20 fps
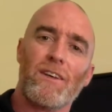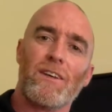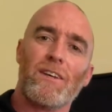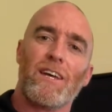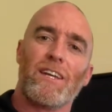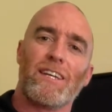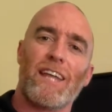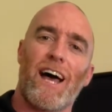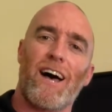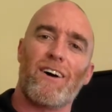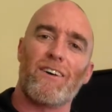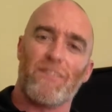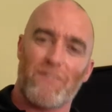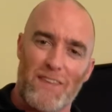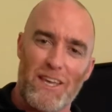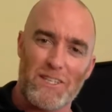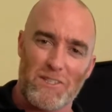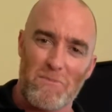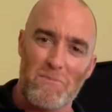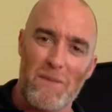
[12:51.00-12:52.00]
Now,
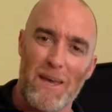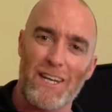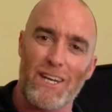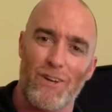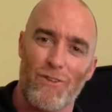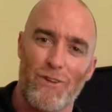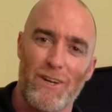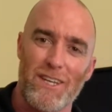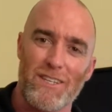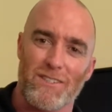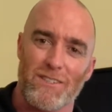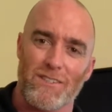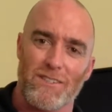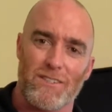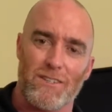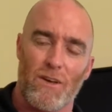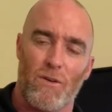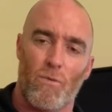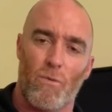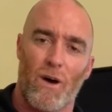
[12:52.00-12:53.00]
there's many
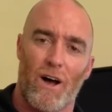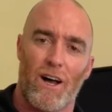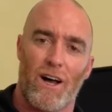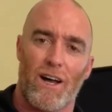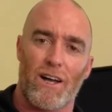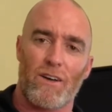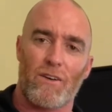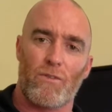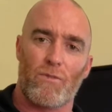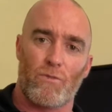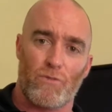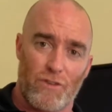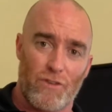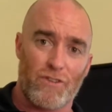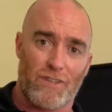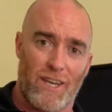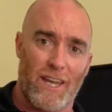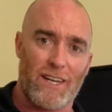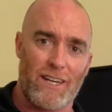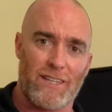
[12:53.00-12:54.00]
reasons why you're
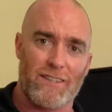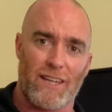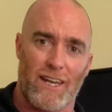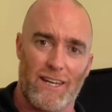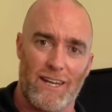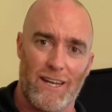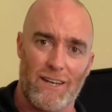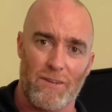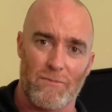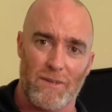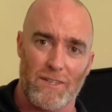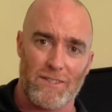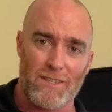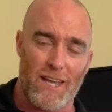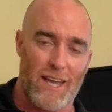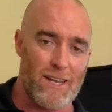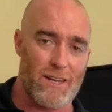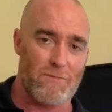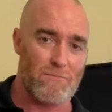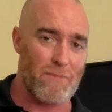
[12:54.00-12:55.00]
getting that element,
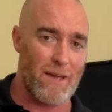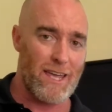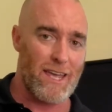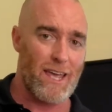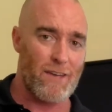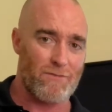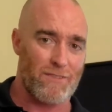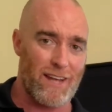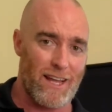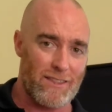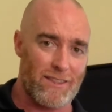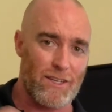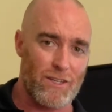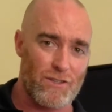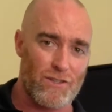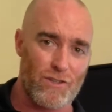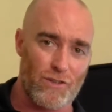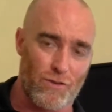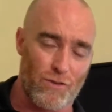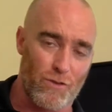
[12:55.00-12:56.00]
and it may have nothing
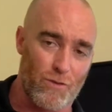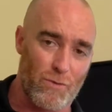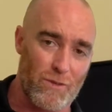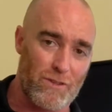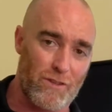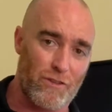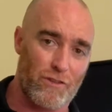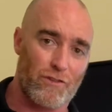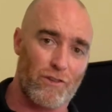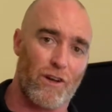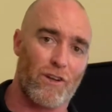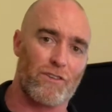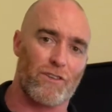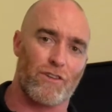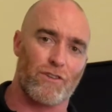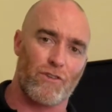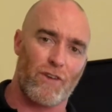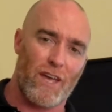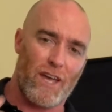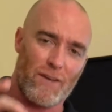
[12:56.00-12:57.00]
to do with the shoulder.
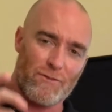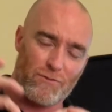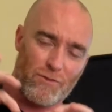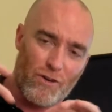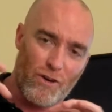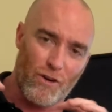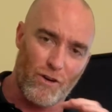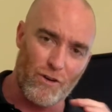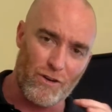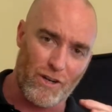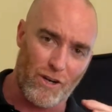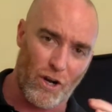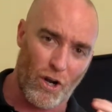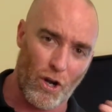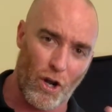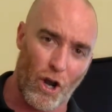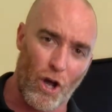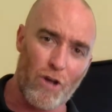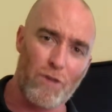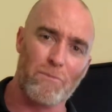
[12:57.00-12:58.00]
You have to look
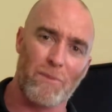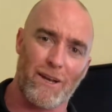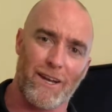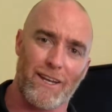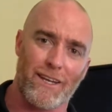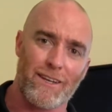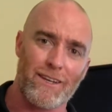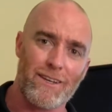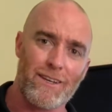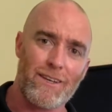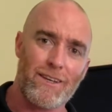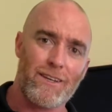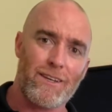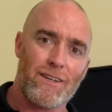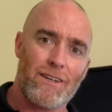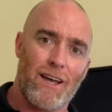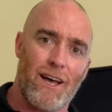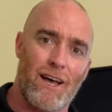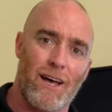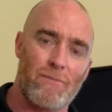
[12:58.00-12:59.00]
globally
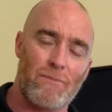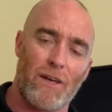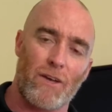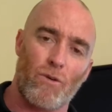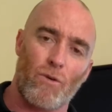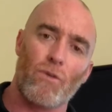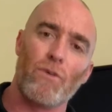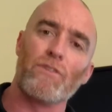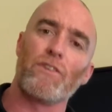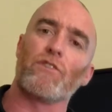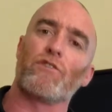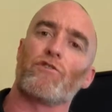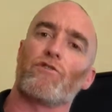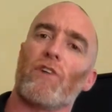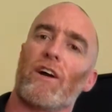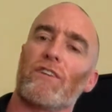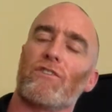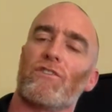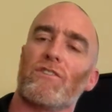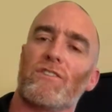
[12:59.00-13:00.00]
at all the
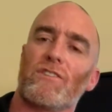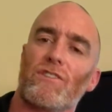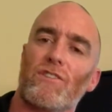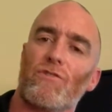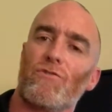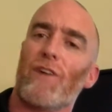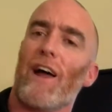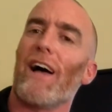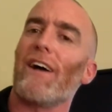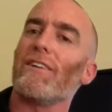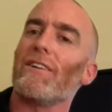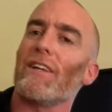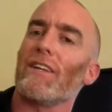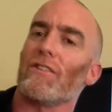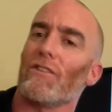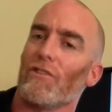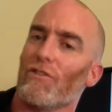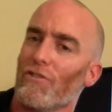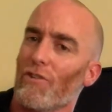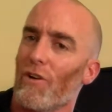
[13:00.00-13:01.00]
structures surrounding
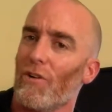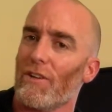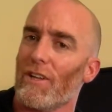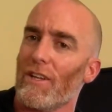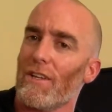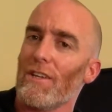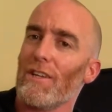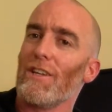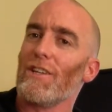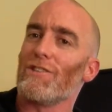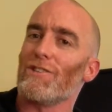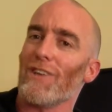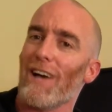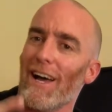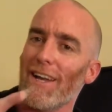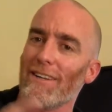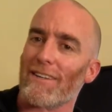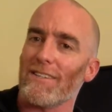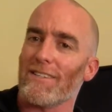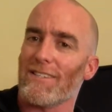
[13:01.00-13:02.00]
the shoulder to
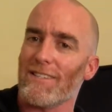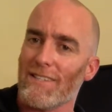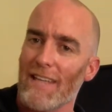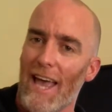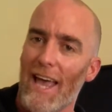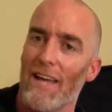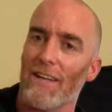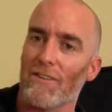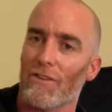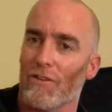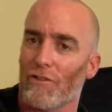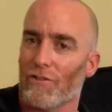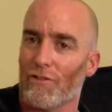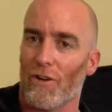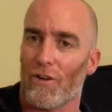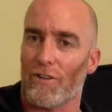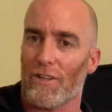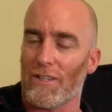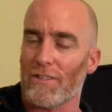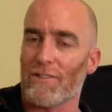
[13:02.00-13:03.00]
understand the
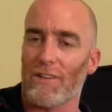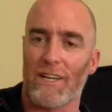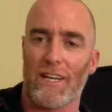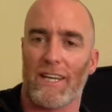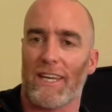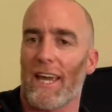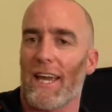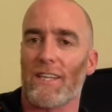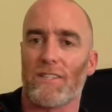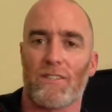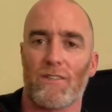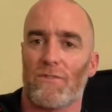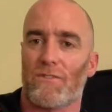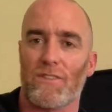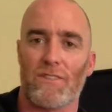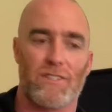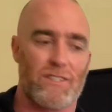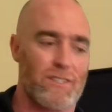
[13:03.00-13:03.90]
shoulder. It's not a case of just